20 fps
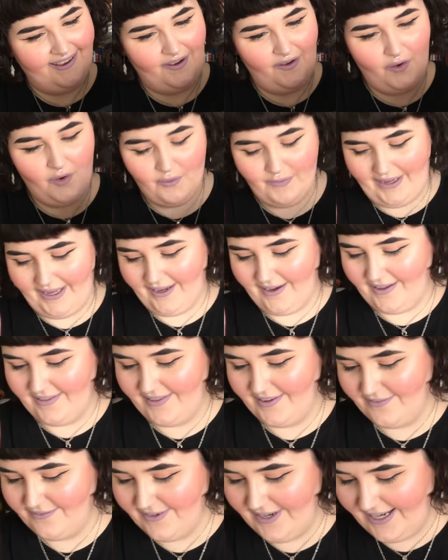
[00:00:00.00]
Oh my
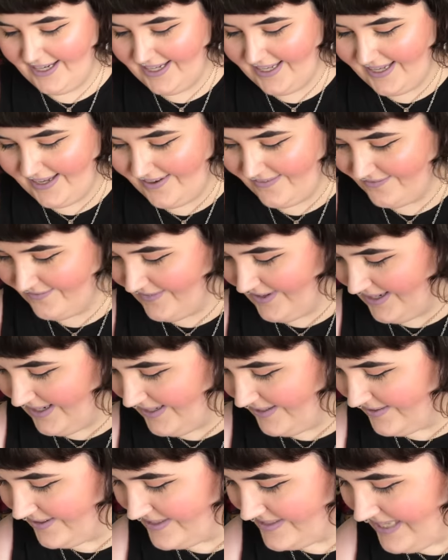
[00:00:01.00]
god, they're really,
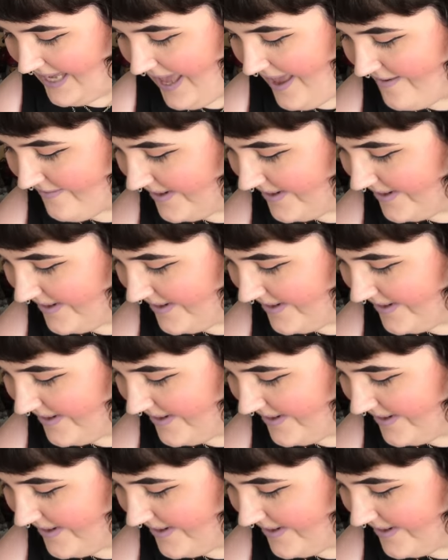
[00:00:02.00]
really good. Is that